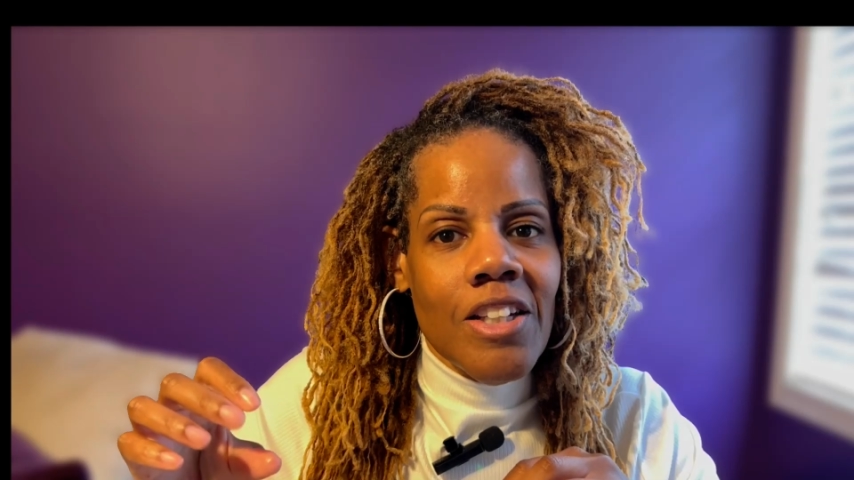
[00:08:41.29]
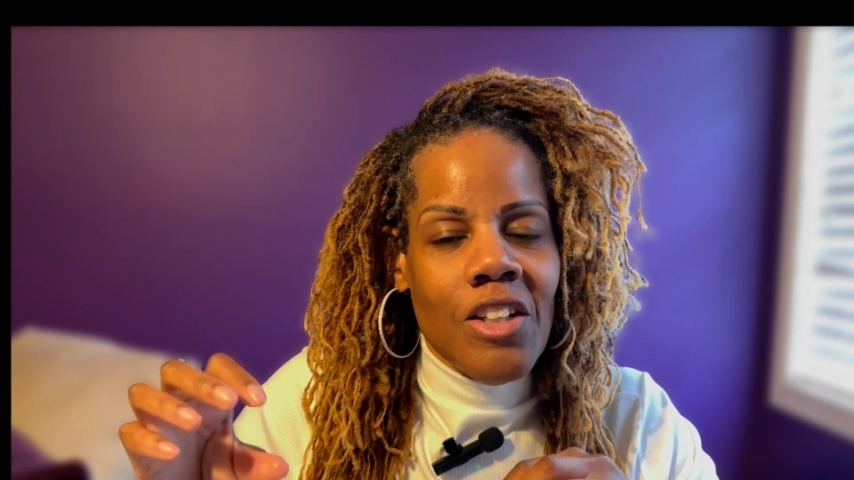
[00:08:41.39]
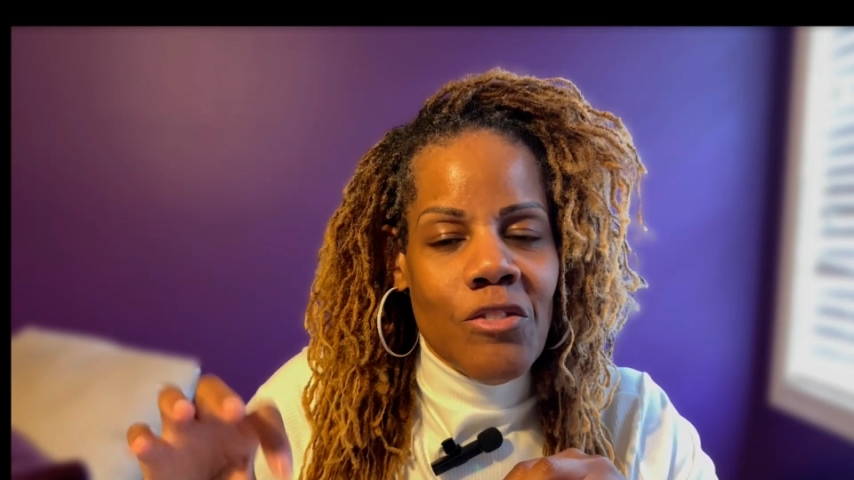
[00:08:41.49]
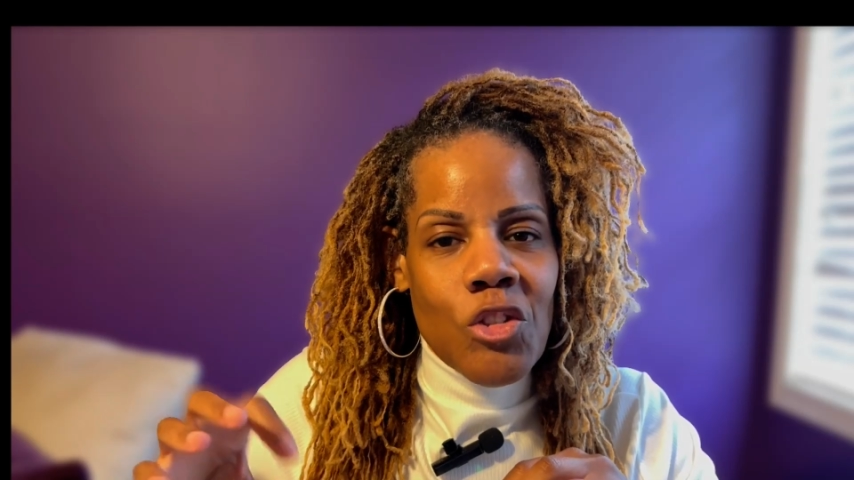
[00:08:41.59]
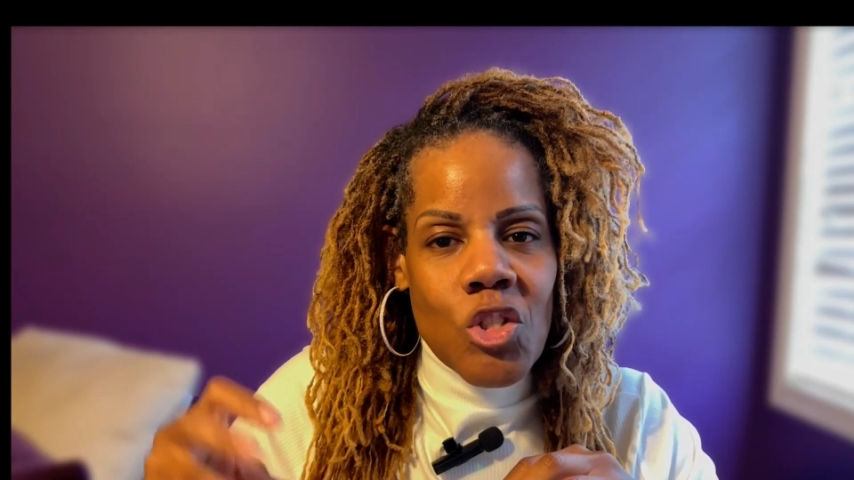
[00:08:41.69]

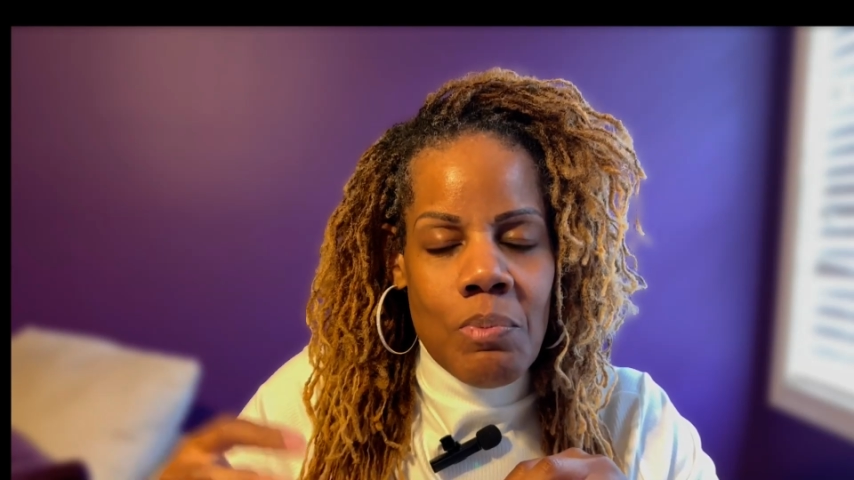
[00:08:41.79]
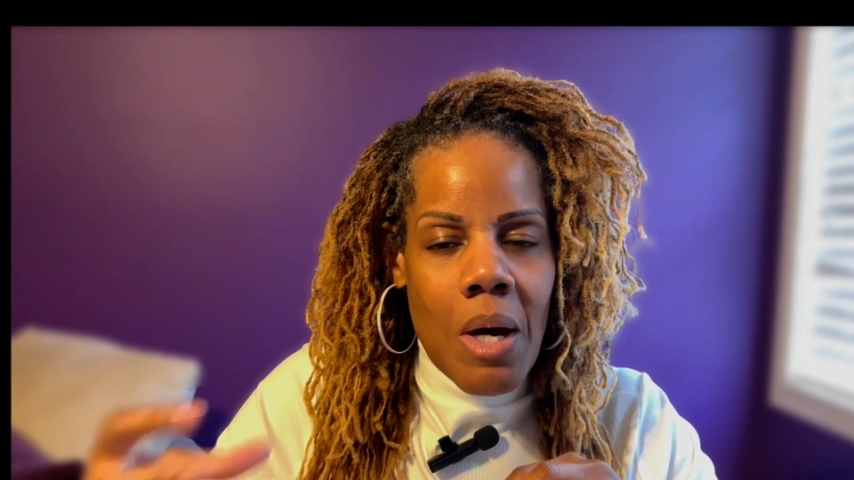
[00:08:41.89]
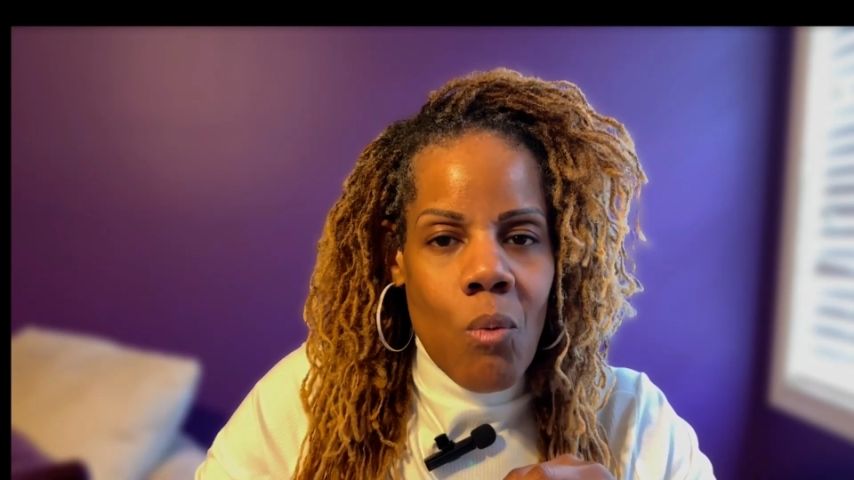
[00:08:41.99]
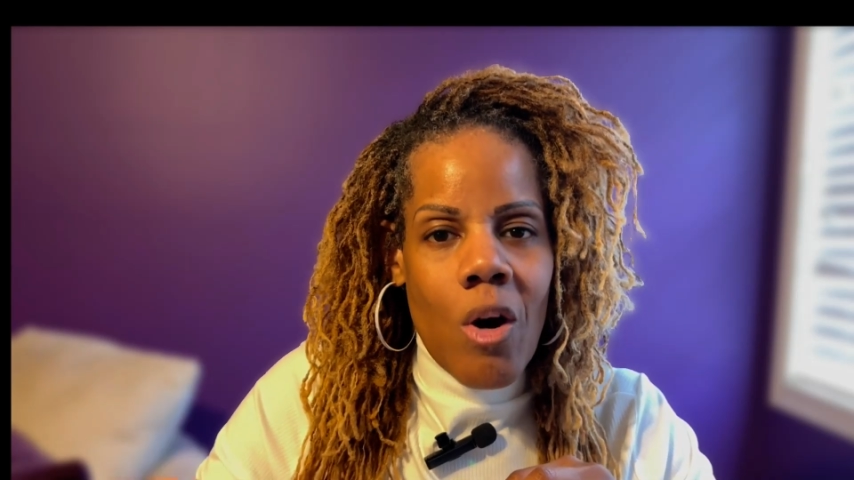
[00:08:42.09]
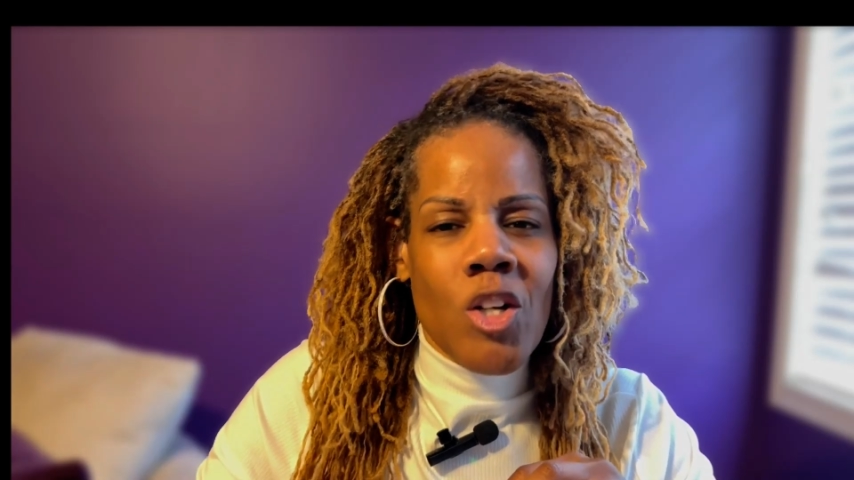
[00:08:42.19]
infuse
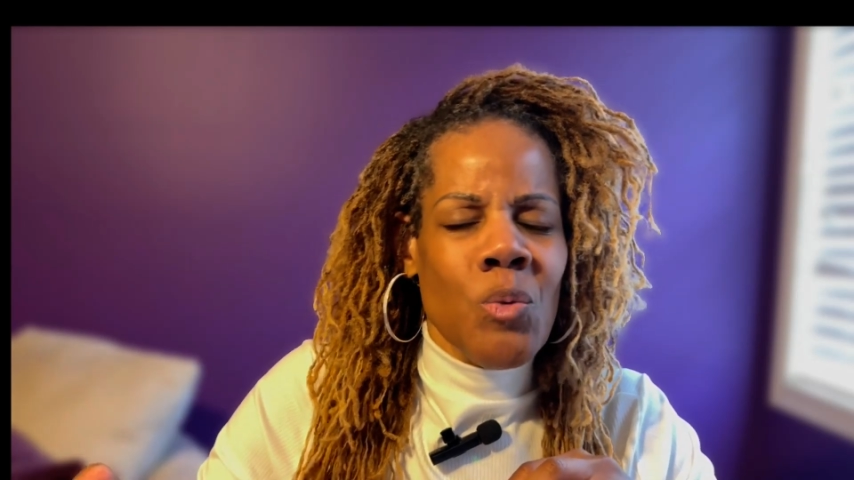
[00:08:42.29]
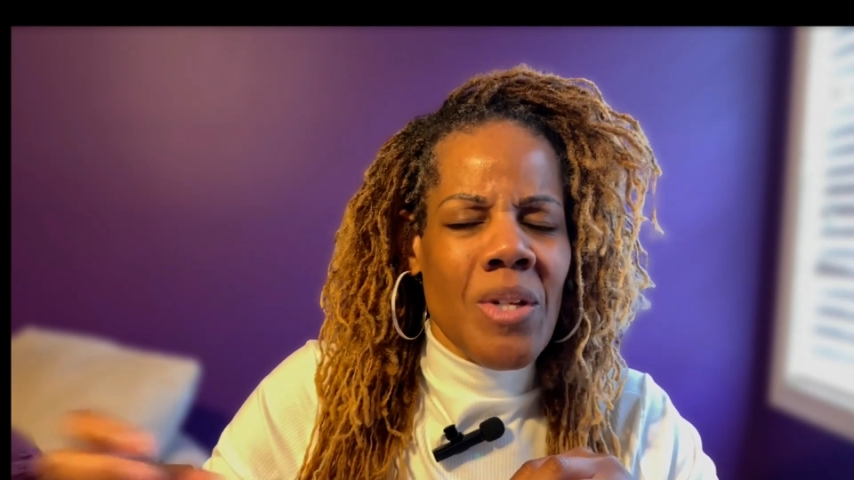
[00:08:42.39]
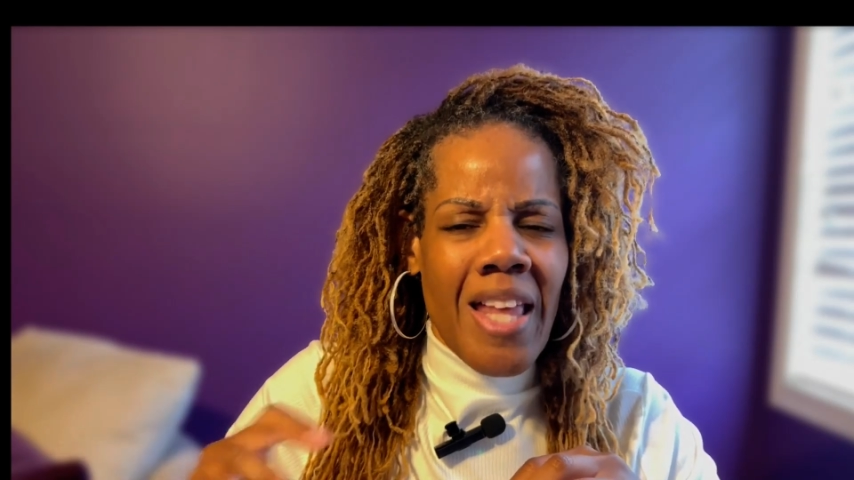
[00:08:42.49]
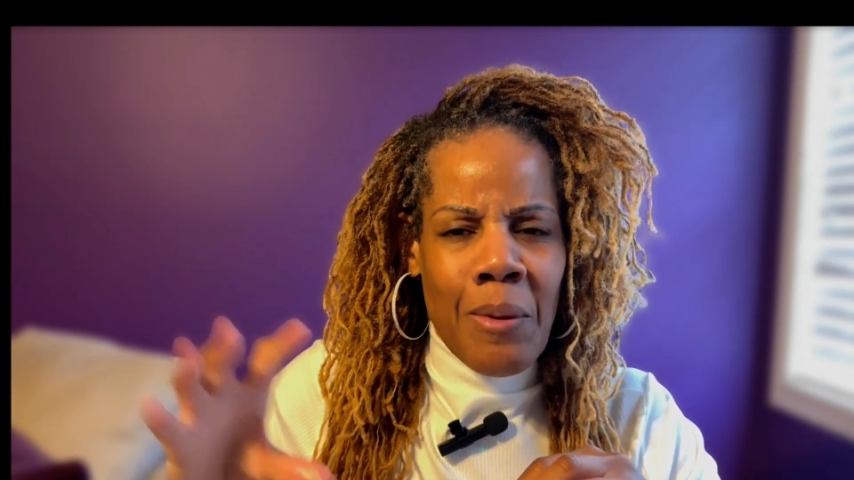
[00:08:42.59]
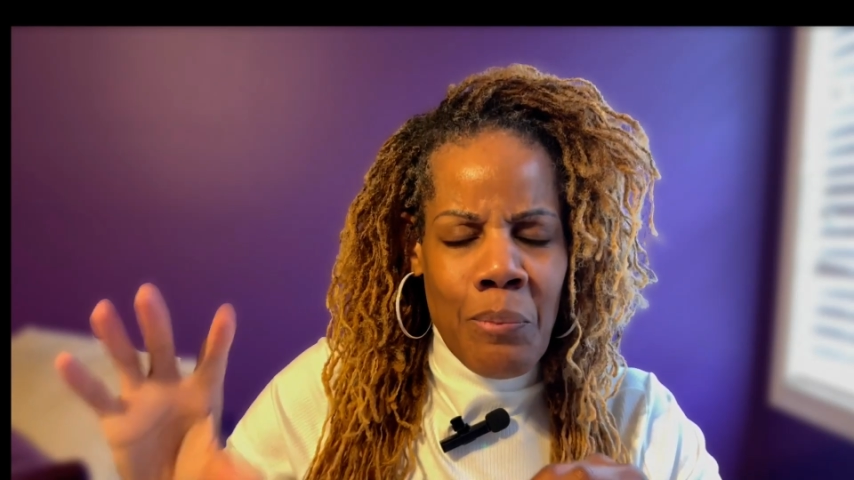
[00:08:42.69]
my water
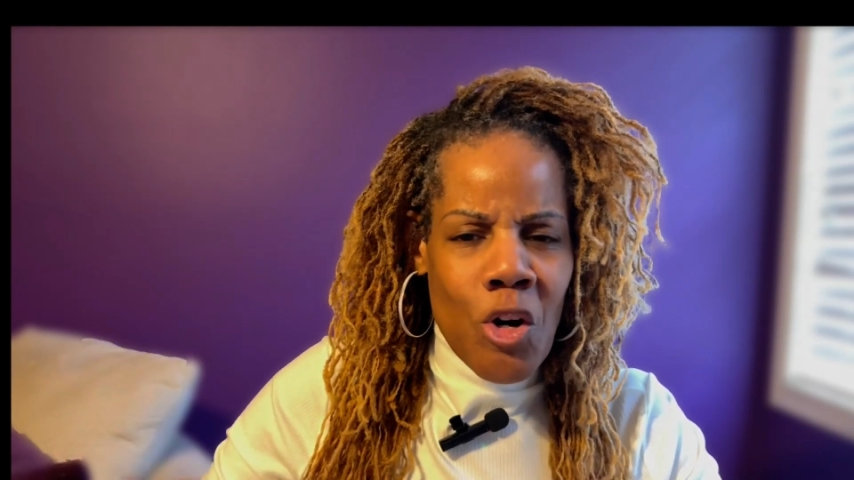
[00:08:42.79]
with like